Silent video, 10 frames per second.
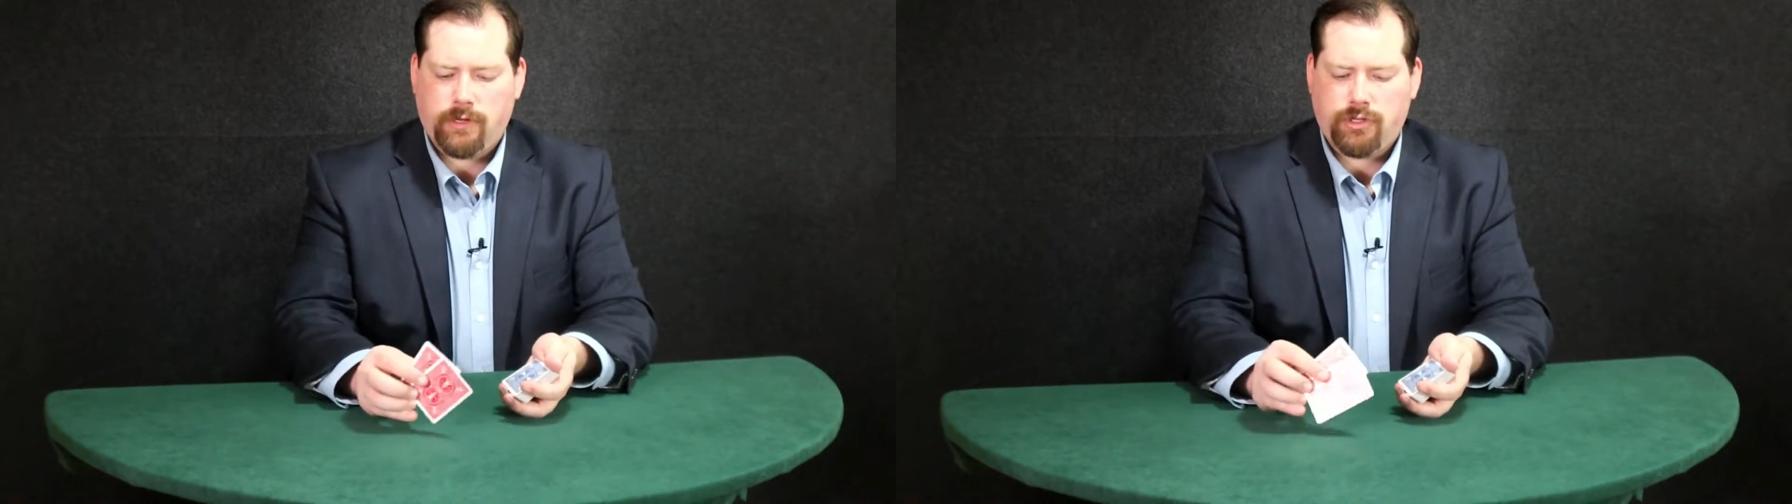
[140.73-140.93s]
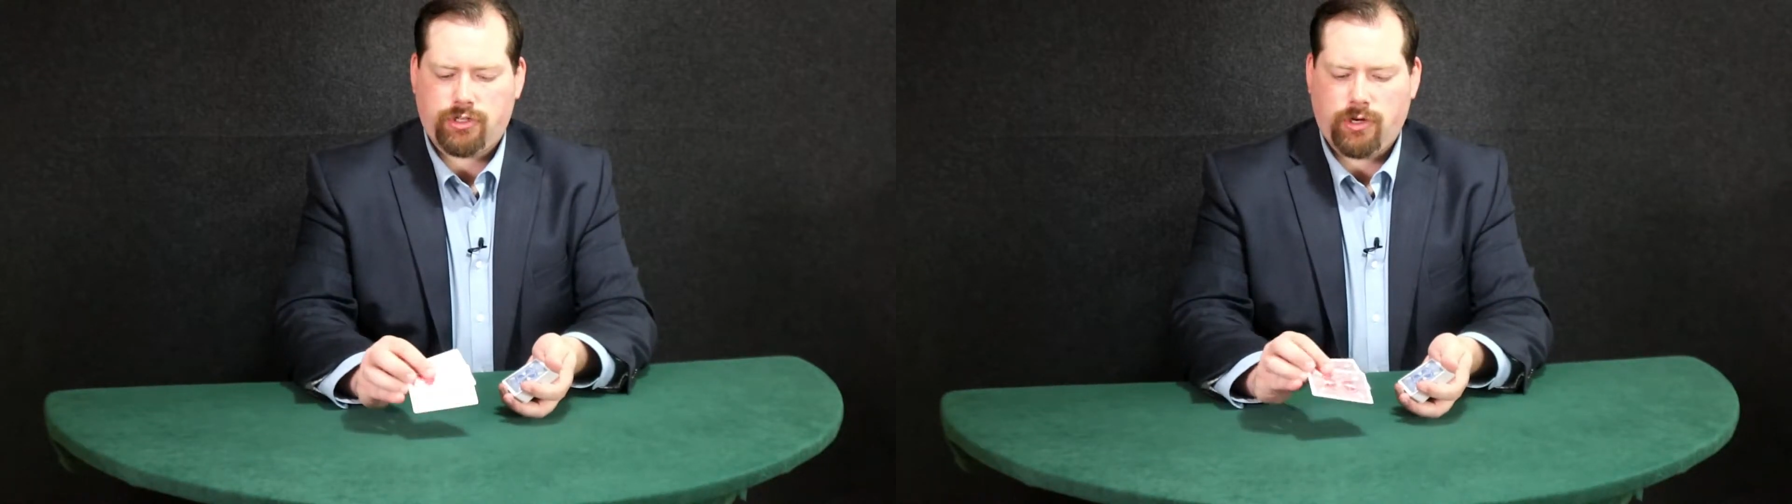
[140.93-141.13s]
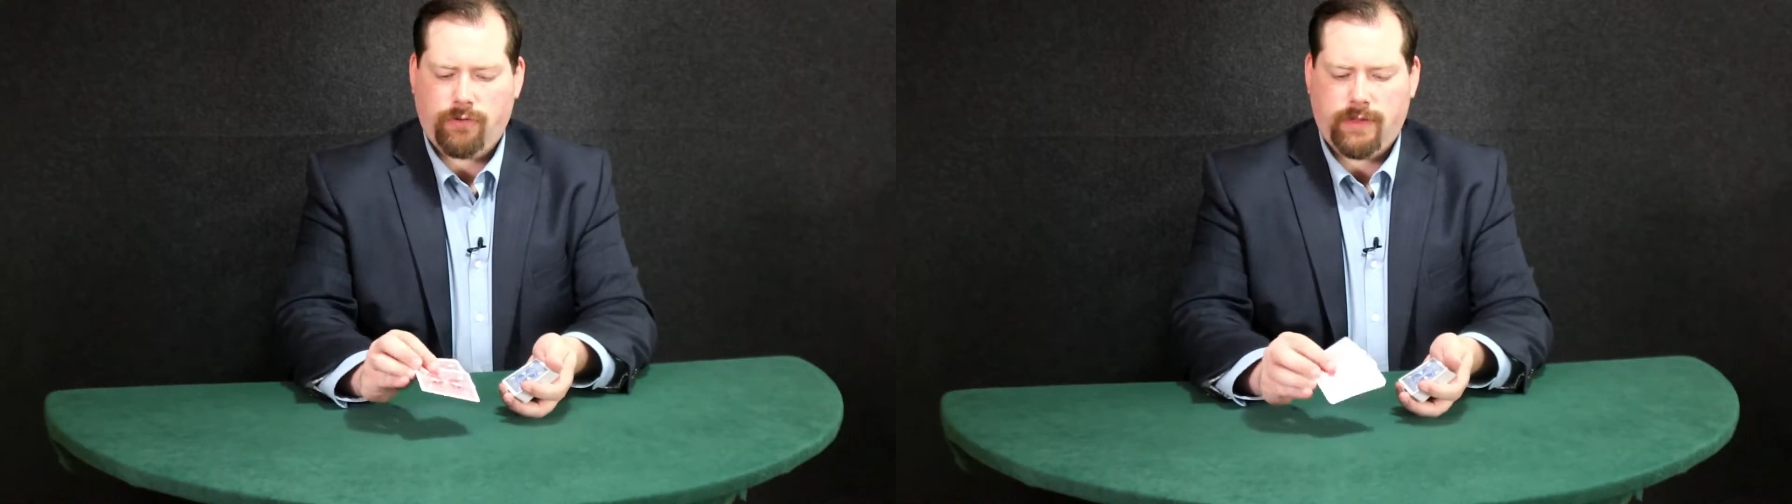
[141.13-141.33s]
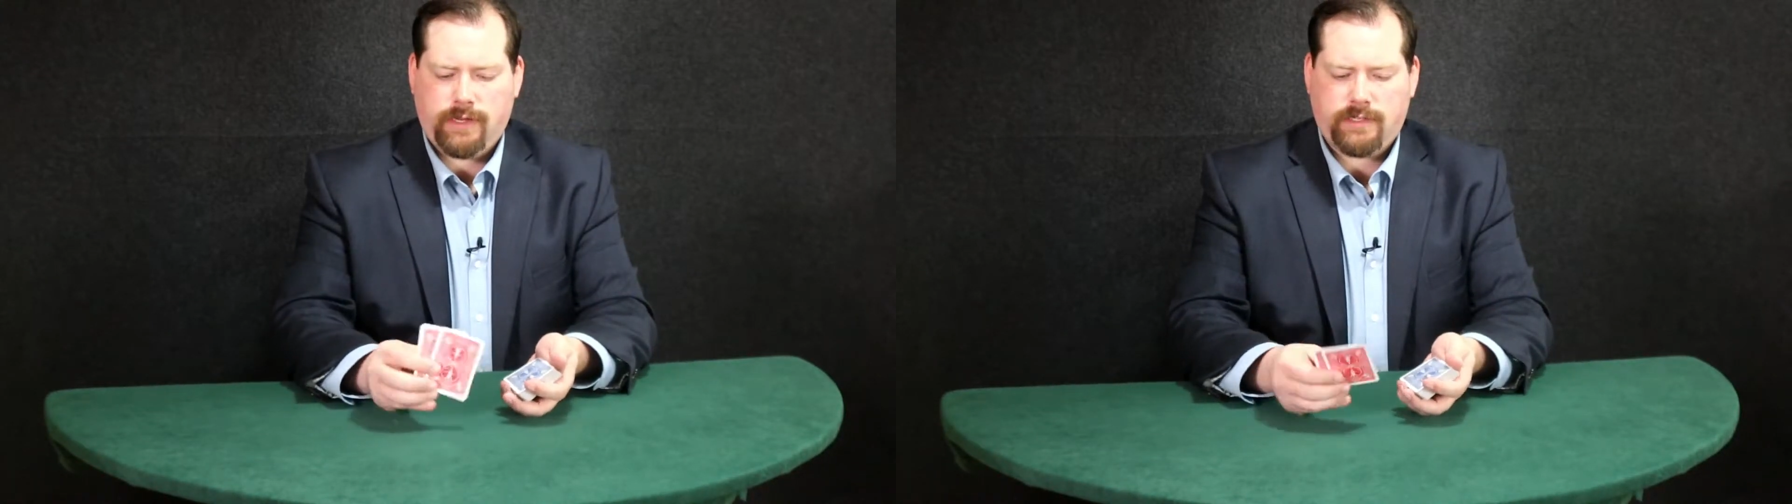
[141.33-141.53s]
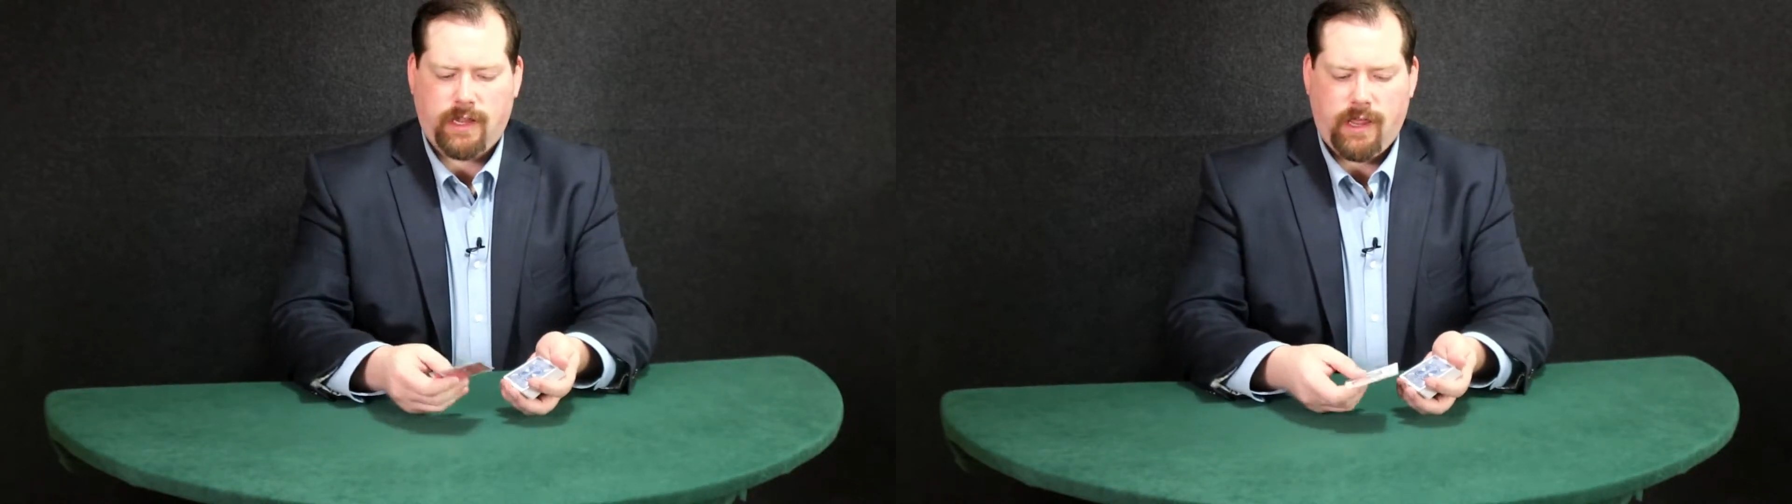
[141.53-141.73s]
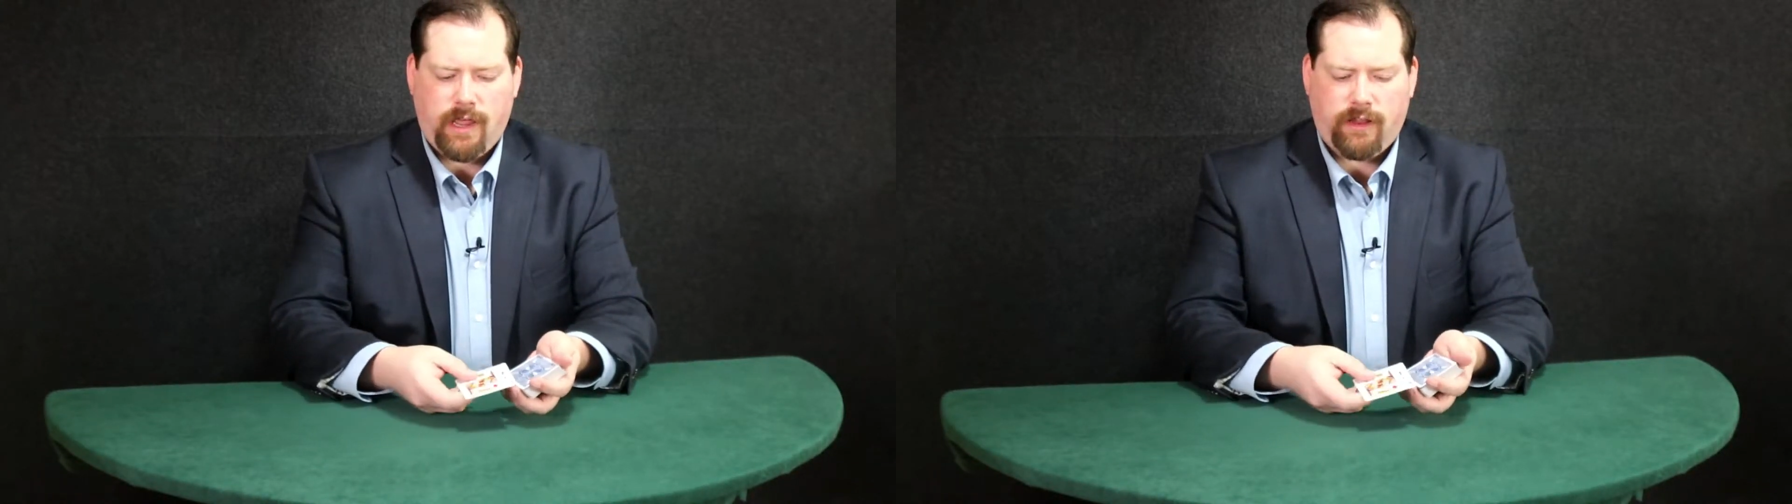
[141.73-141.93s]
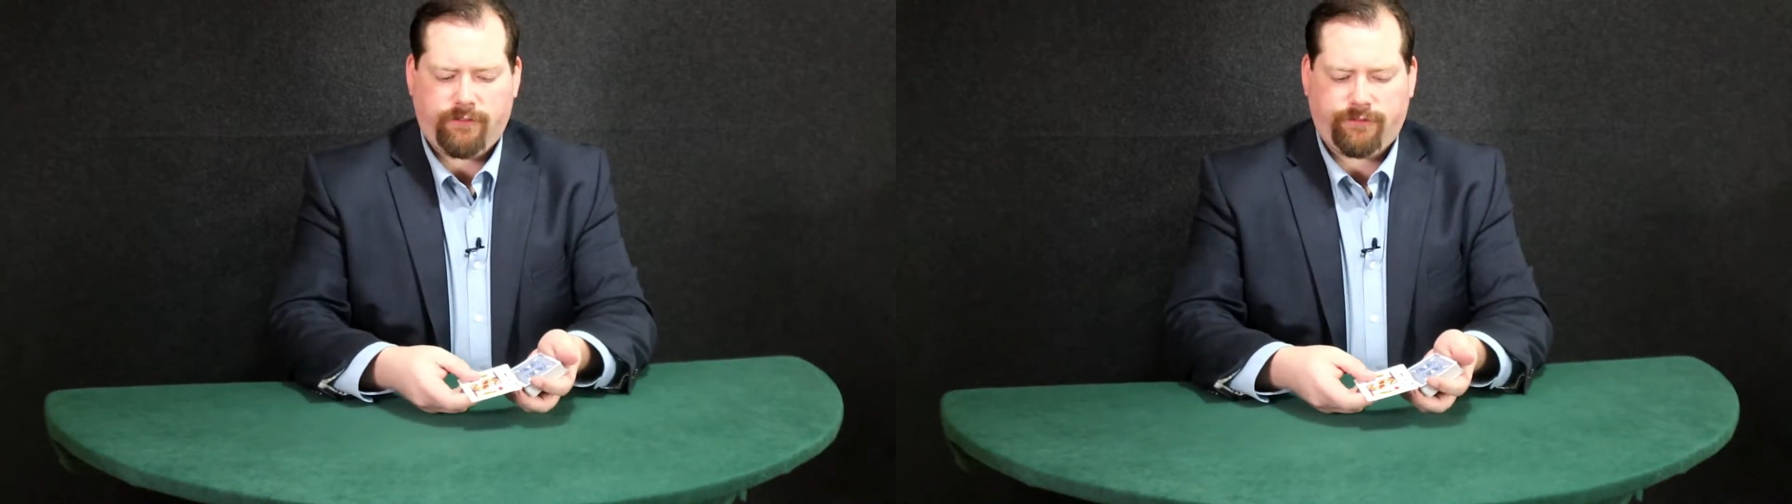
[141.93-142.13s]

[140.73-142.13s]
You show these and